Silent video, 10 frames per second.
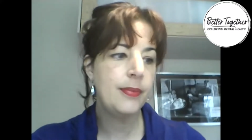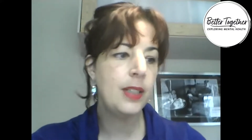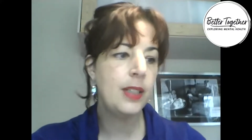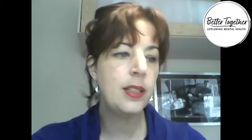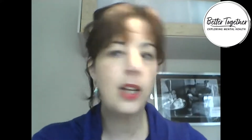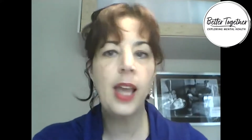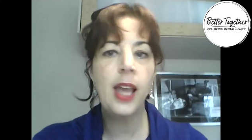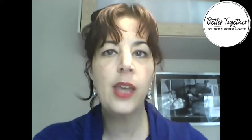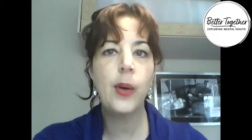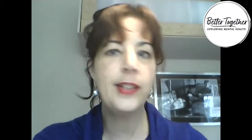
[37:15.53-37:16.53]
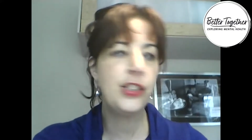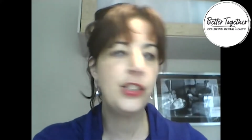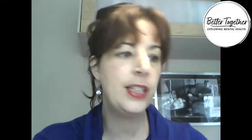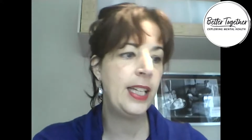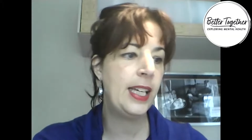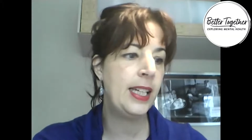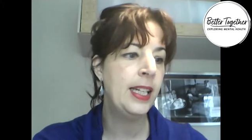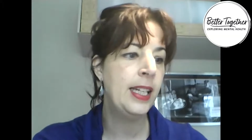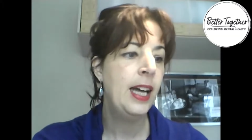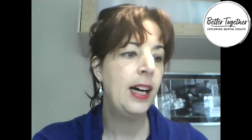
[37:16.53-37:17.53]
So a late question in.
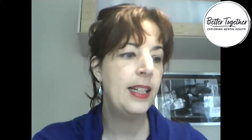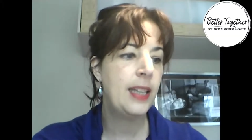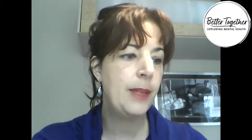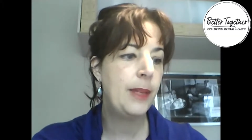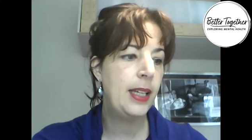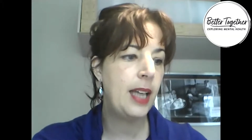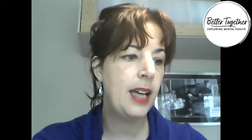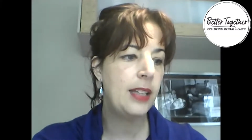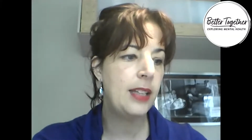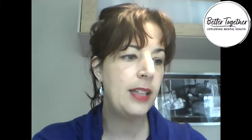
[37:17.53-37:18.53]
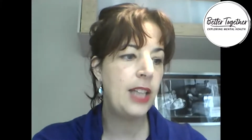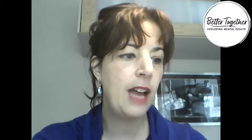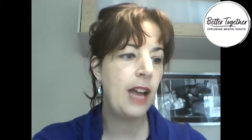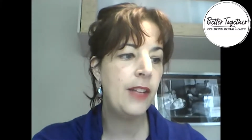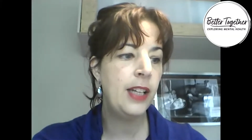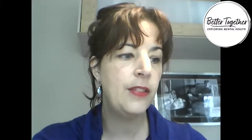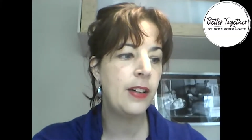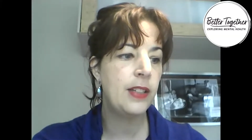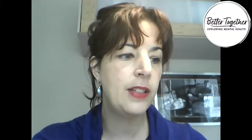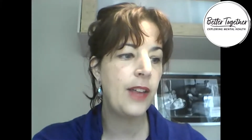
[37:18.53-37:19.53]
Hi Debbie, do you have any advice
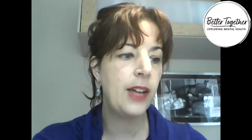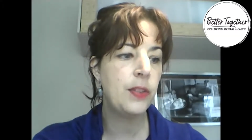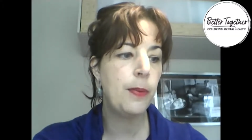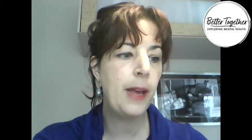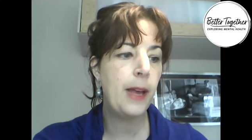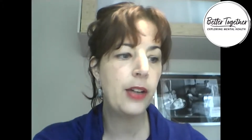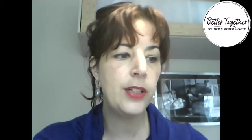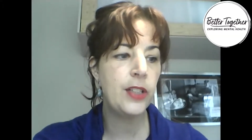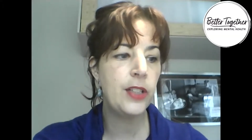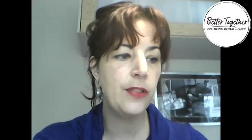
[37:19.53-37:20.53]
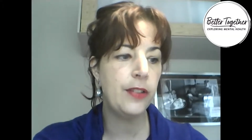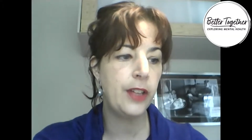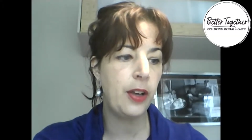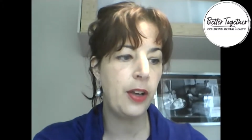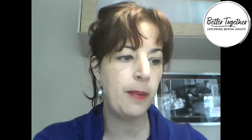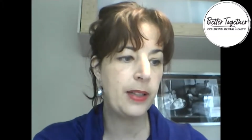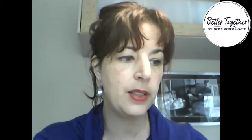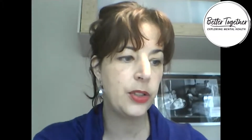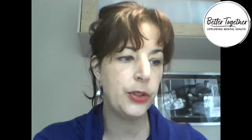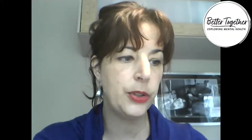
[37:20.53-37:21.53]
for how to prepare Christopher for going back to
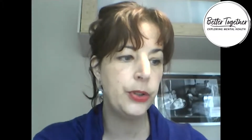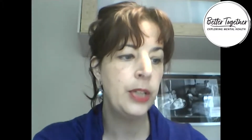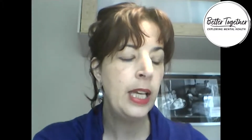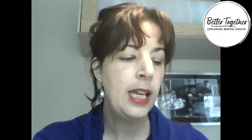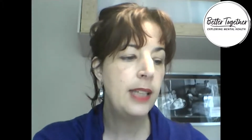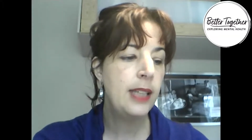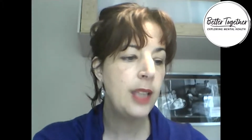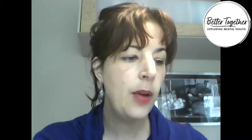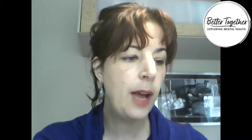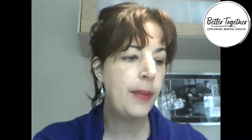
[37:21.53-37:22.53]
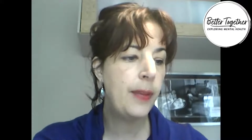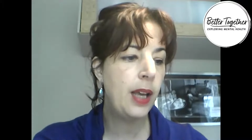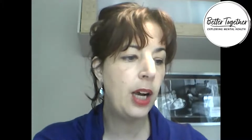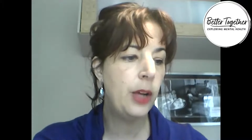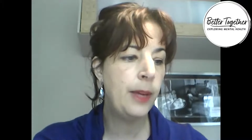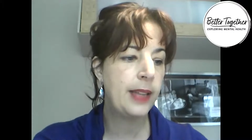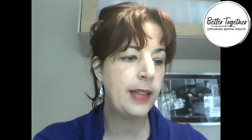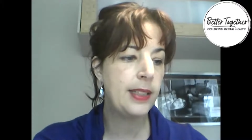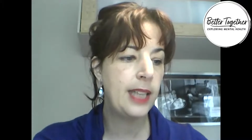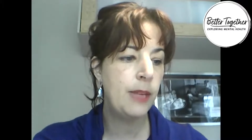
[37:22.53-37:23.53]
school? He's so happy at home, has the
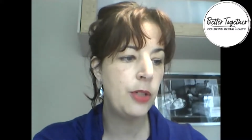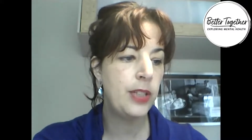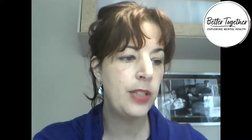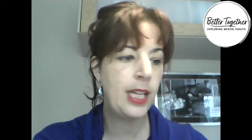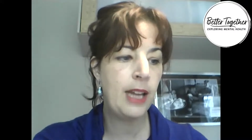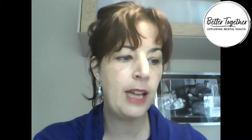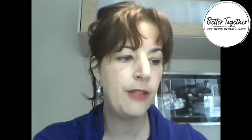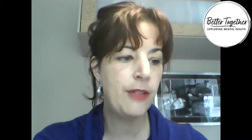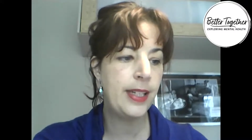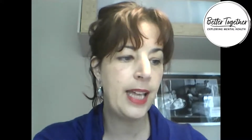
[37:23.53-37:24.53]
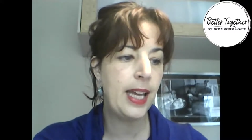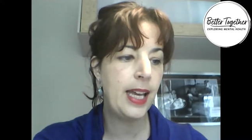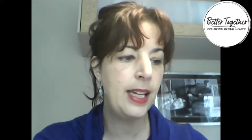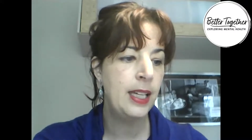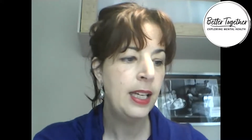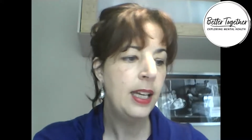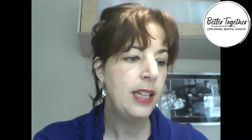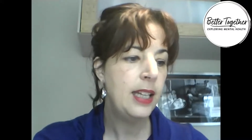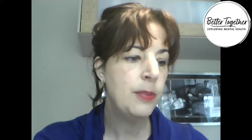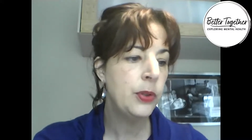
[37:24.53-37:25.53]
same routine every day. He's
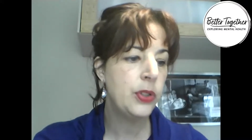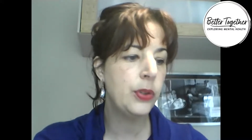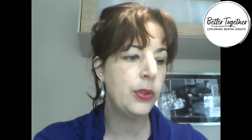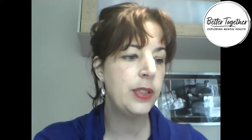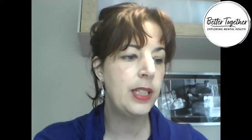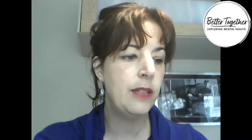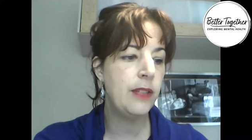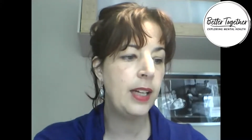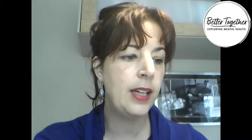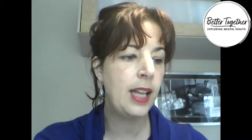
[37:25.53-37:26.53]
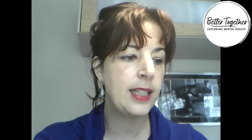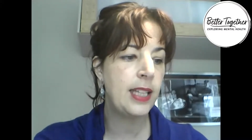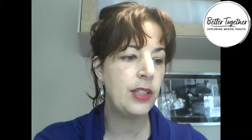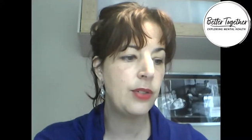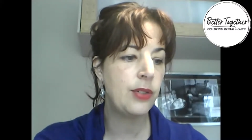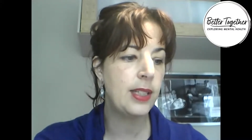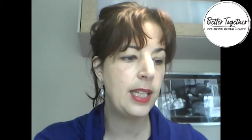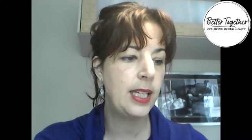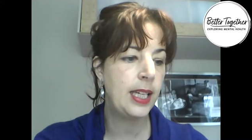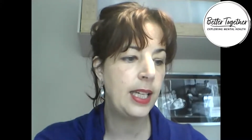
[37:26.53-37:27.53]
more talkative and less sensory
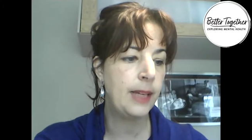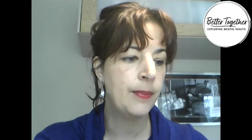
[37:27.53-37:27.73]
seeking.